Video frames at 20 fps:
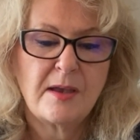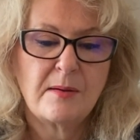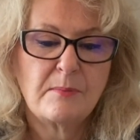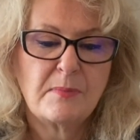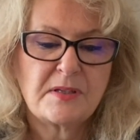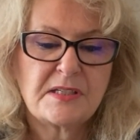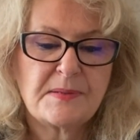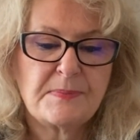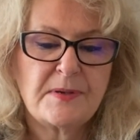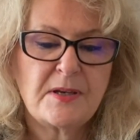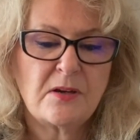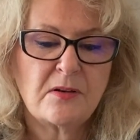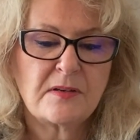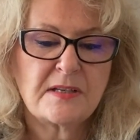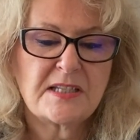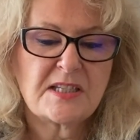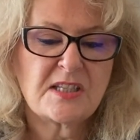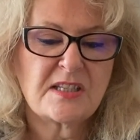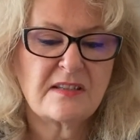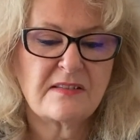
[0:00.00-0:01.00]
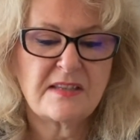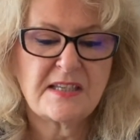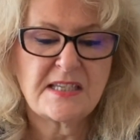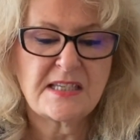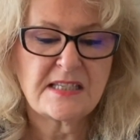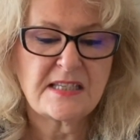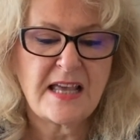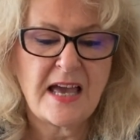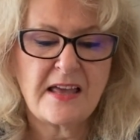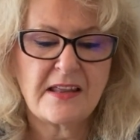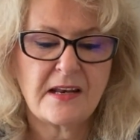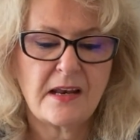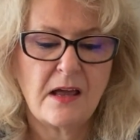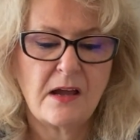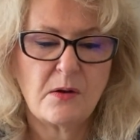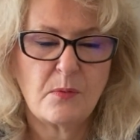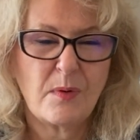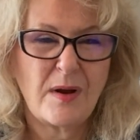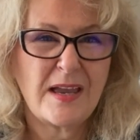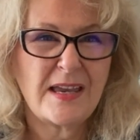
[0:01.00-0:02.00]
But to be honest, this is that
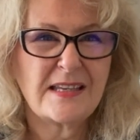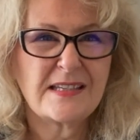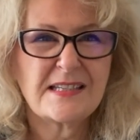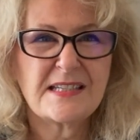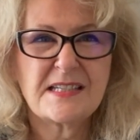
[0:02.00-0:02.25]
lightweight.